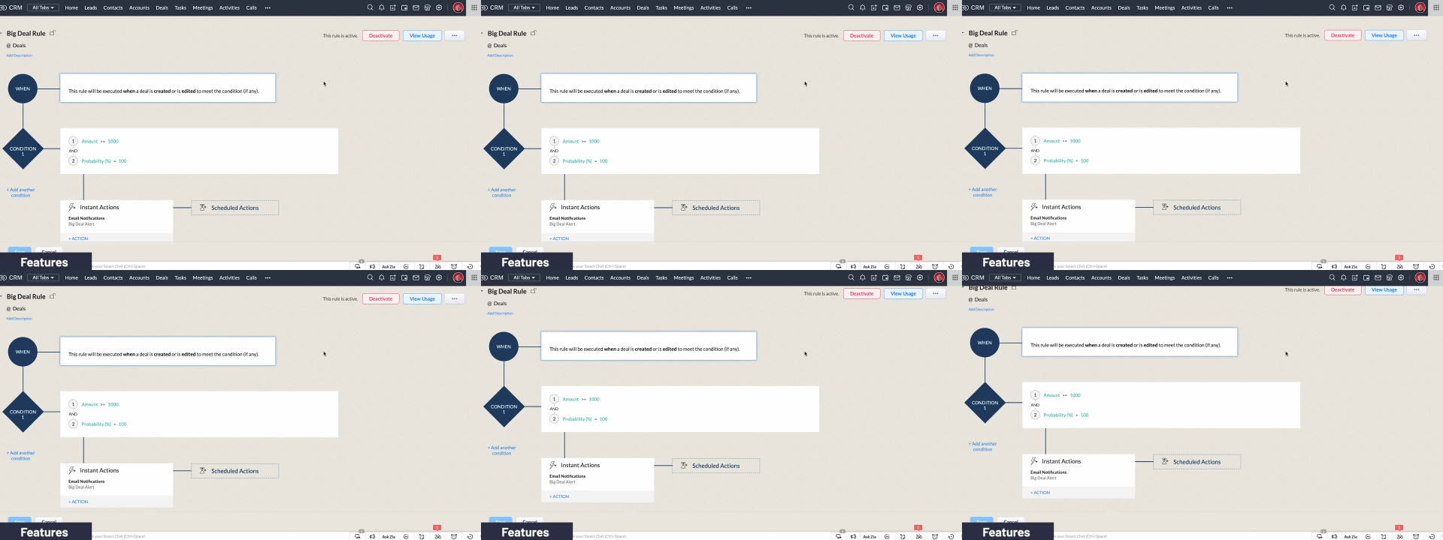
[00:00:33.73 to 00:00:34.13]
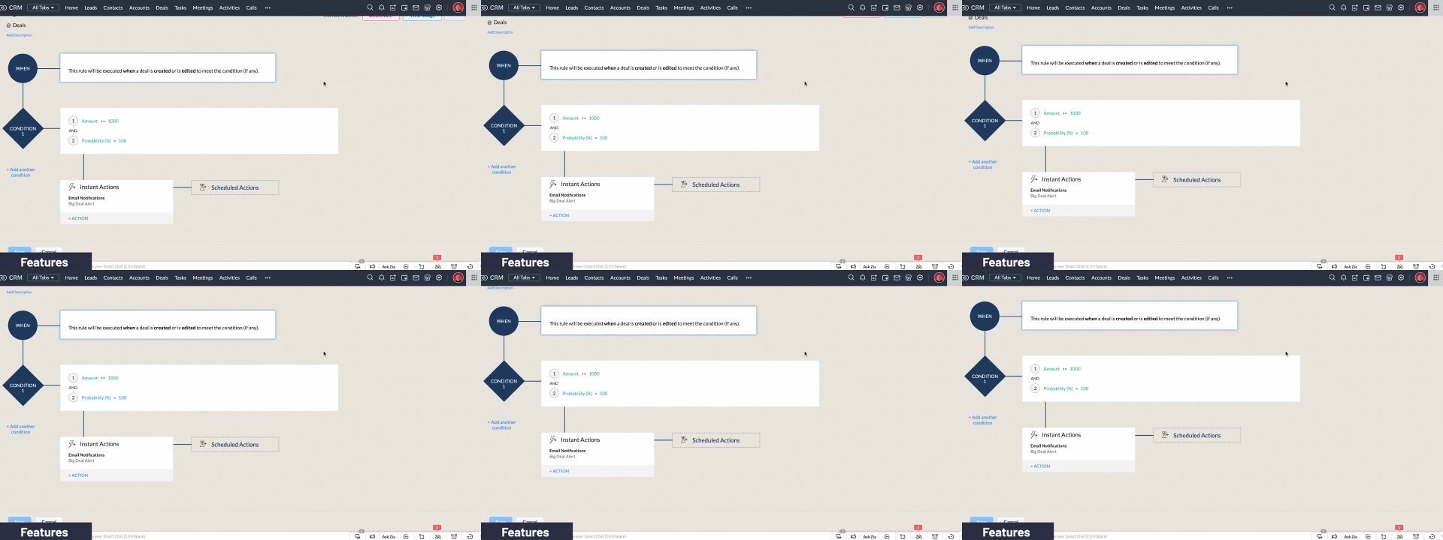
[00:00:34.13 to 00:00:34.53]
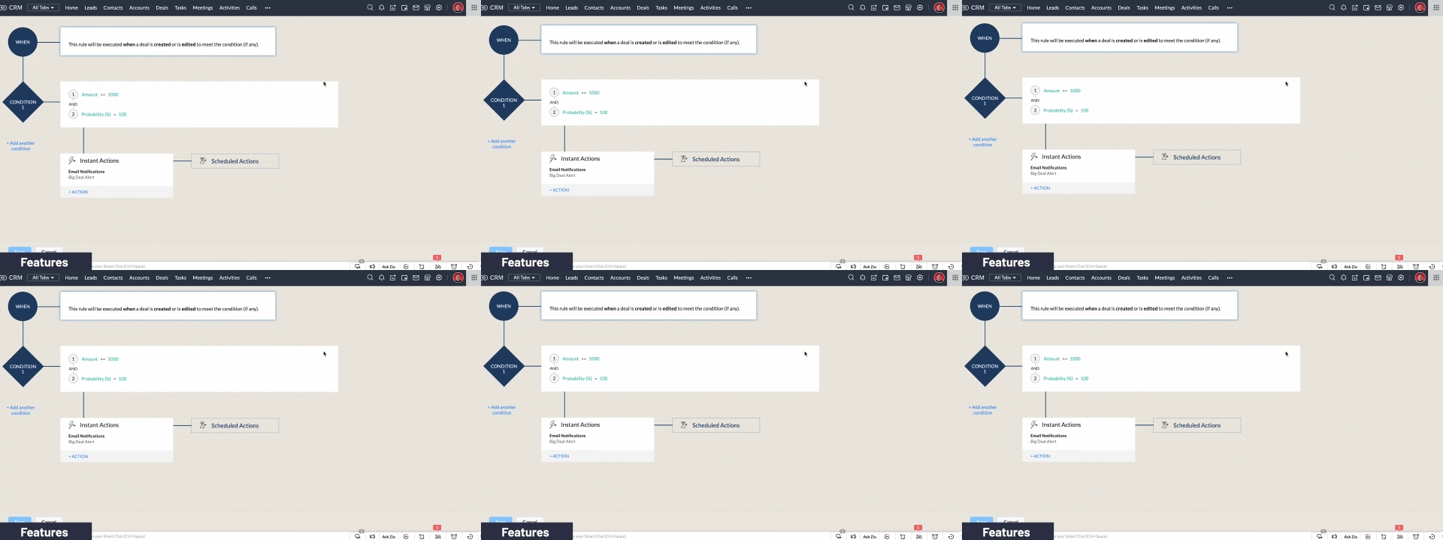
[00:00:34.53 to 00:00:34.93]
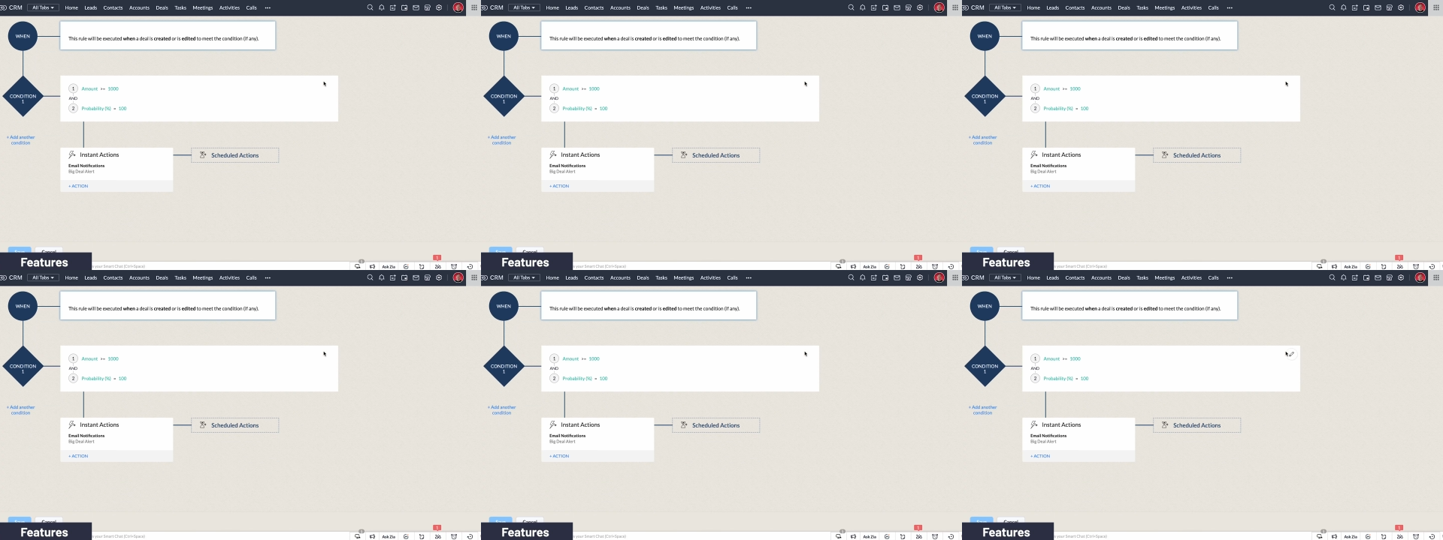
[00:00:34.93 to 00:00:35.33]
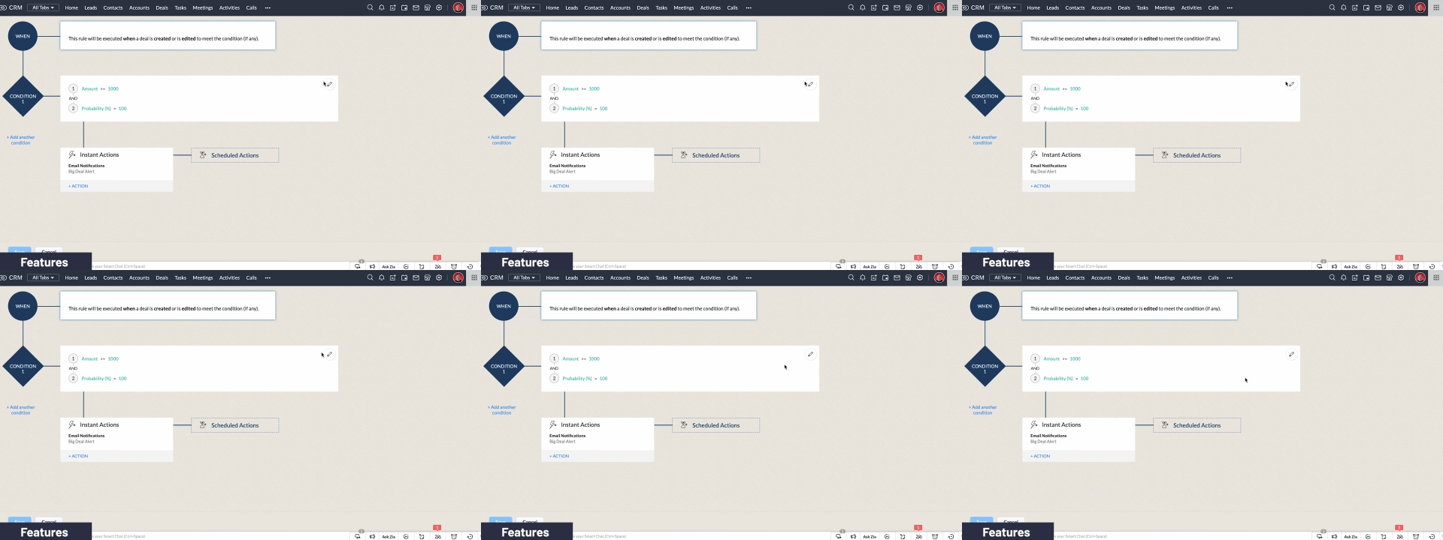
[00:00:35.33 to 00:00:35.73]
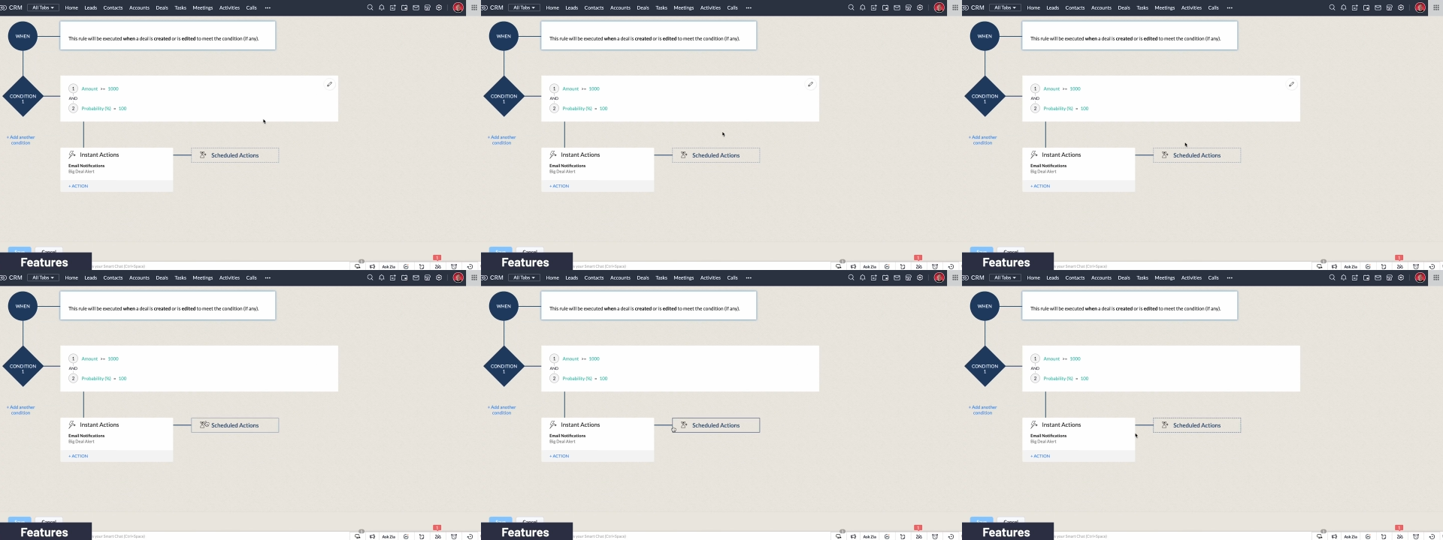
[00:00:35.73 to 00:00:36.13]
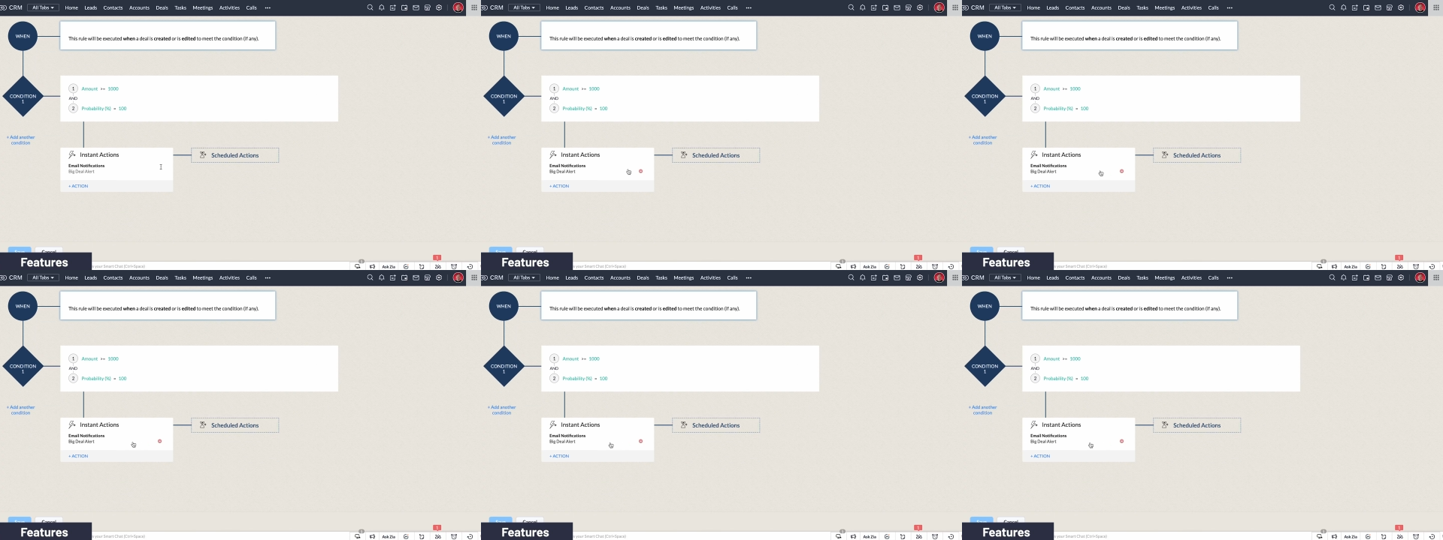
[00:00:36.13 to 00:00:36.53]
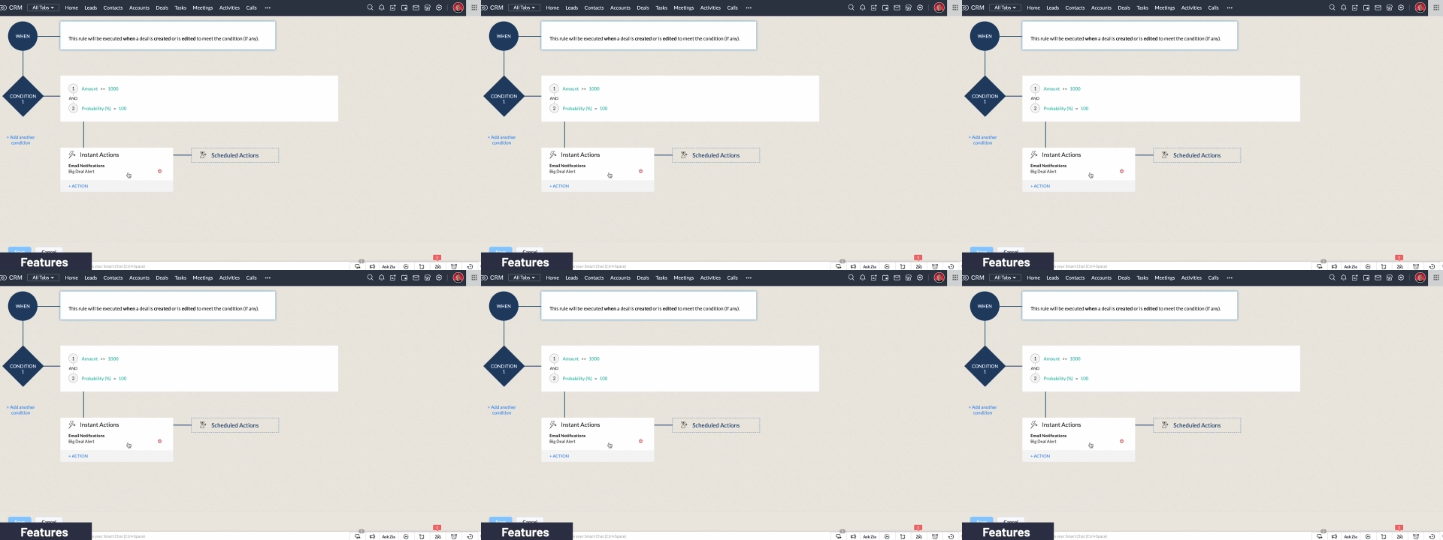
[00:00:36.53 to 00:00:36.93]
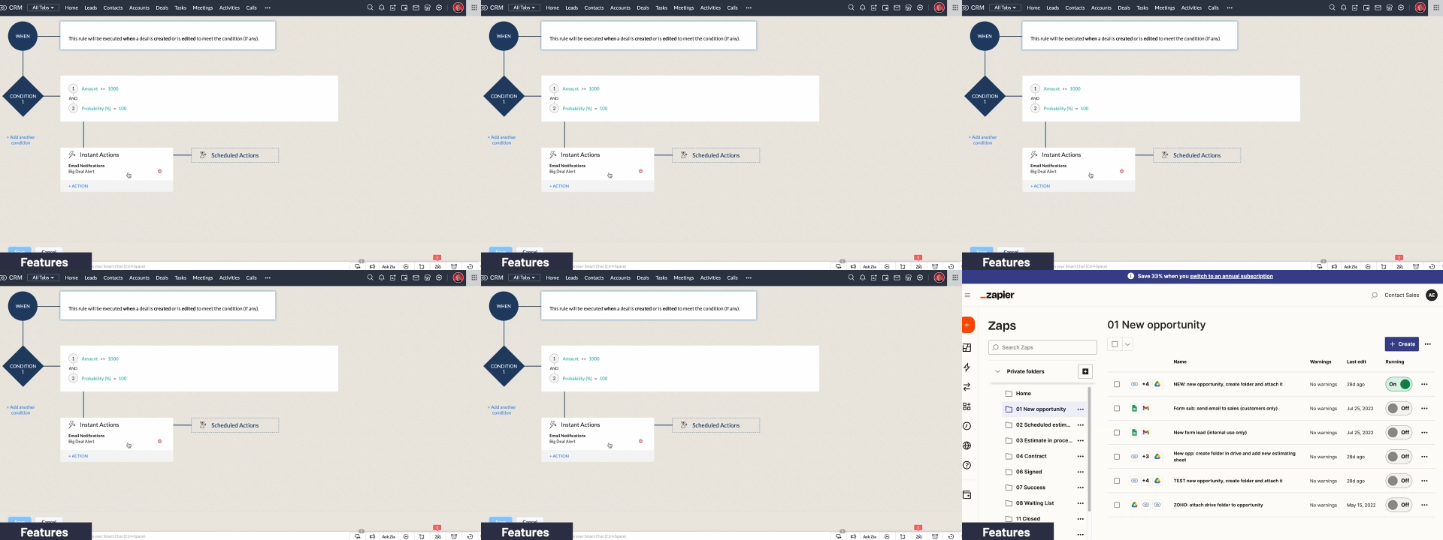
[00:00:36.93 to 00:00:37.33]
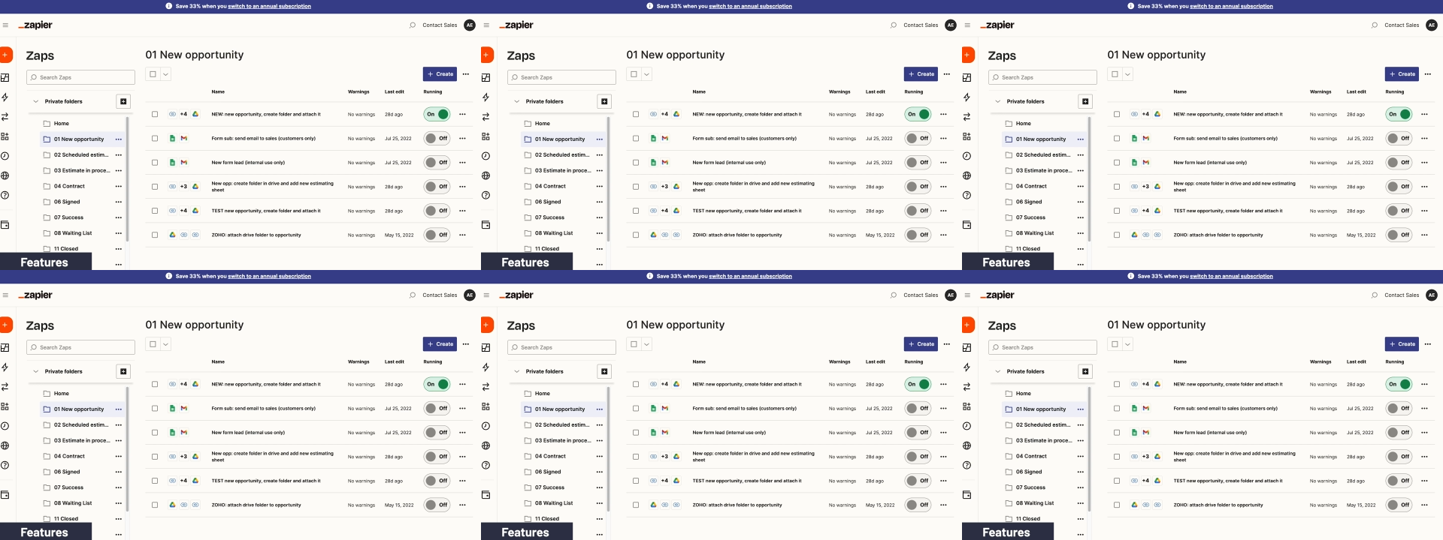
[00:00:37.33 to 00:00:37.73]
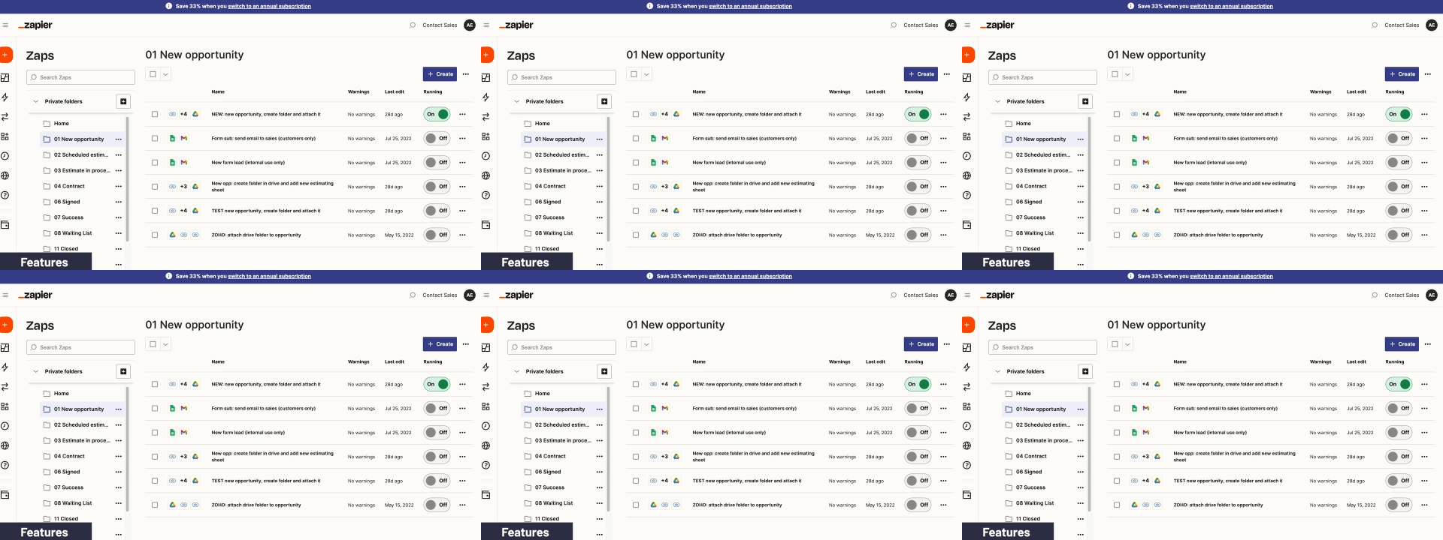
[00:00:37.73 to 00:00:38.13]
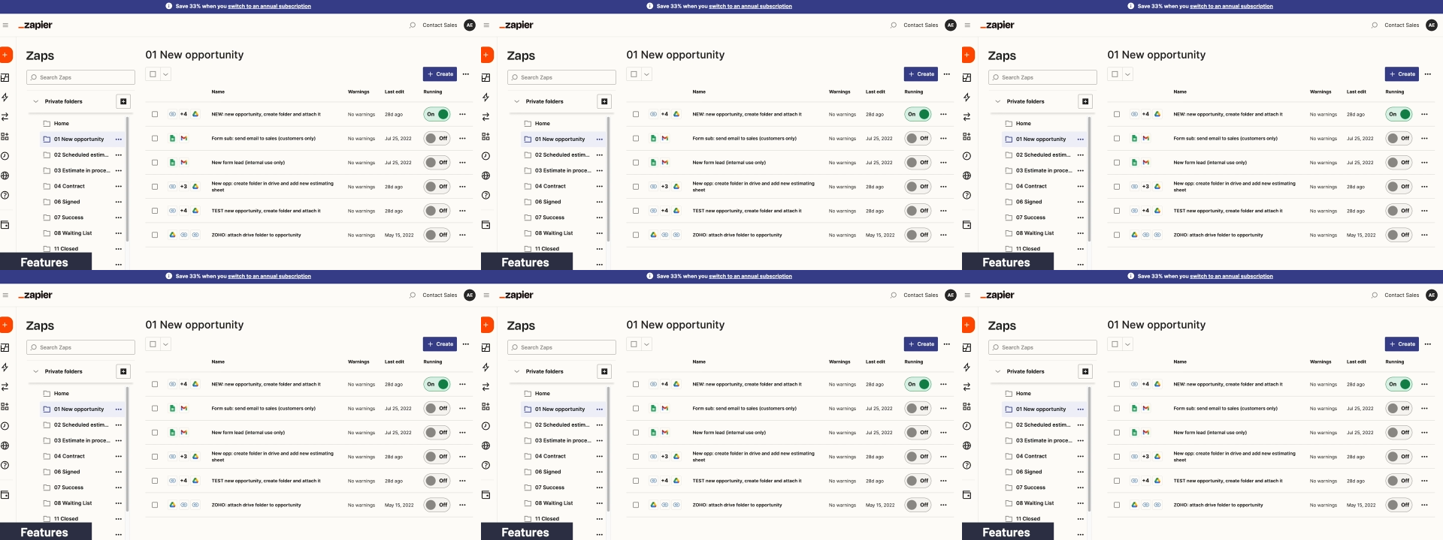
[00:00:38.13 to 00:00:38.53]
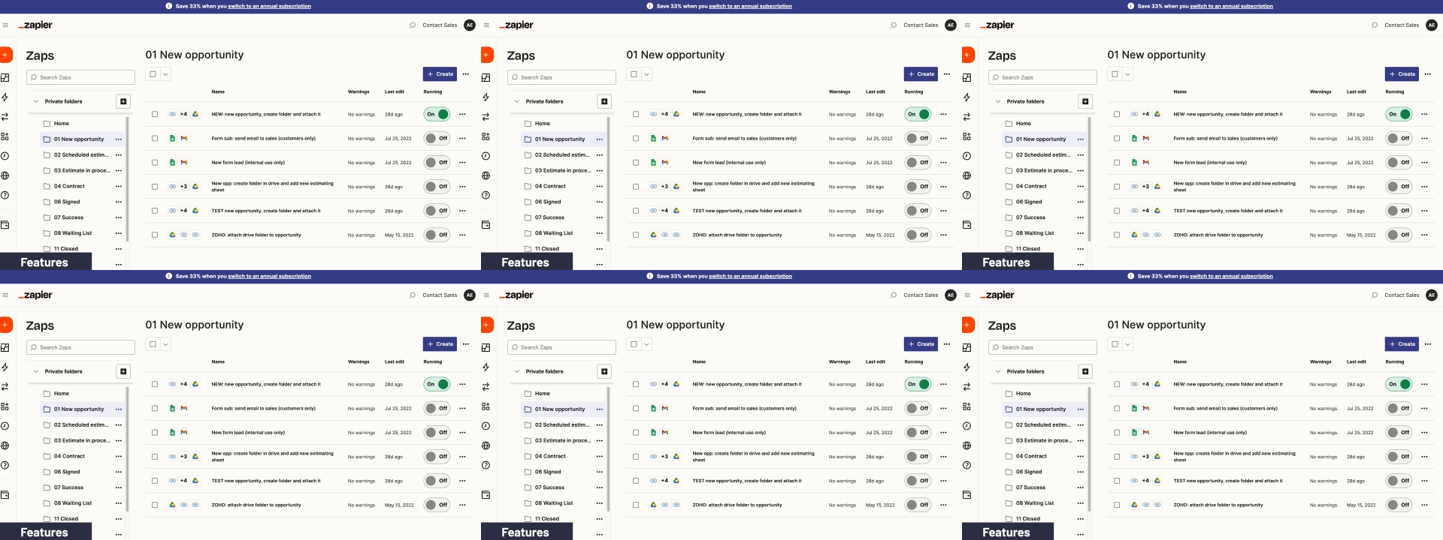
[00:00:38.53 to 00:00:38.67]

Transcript: No face is visible, so there are no lips to read.